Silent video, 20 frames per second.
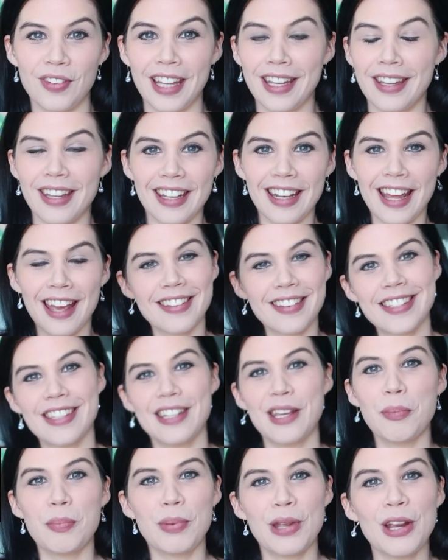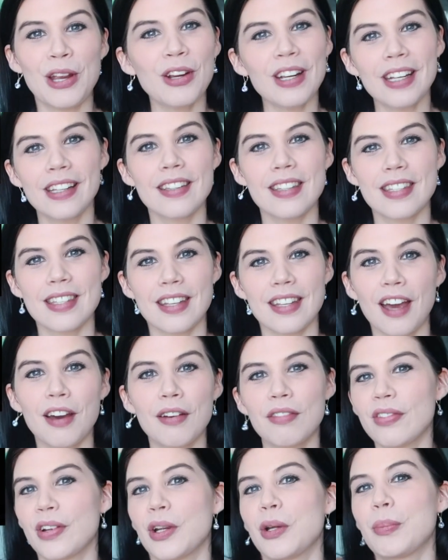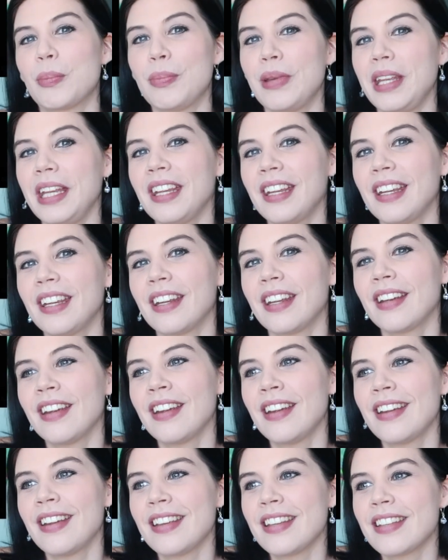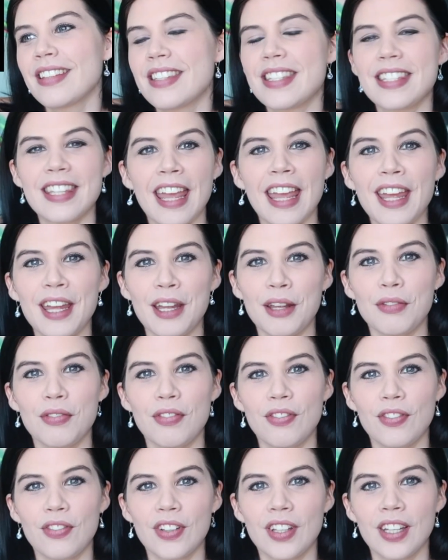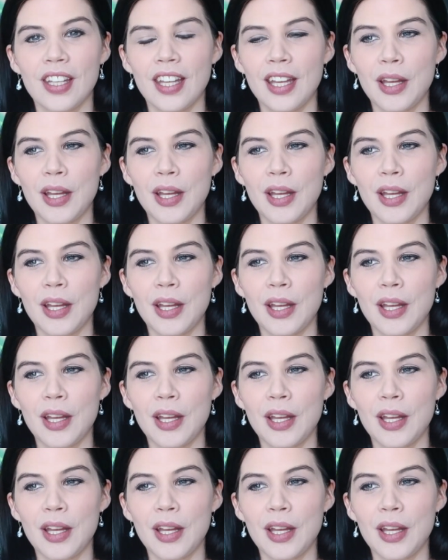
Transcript: Like, it has the appearance of her being safe,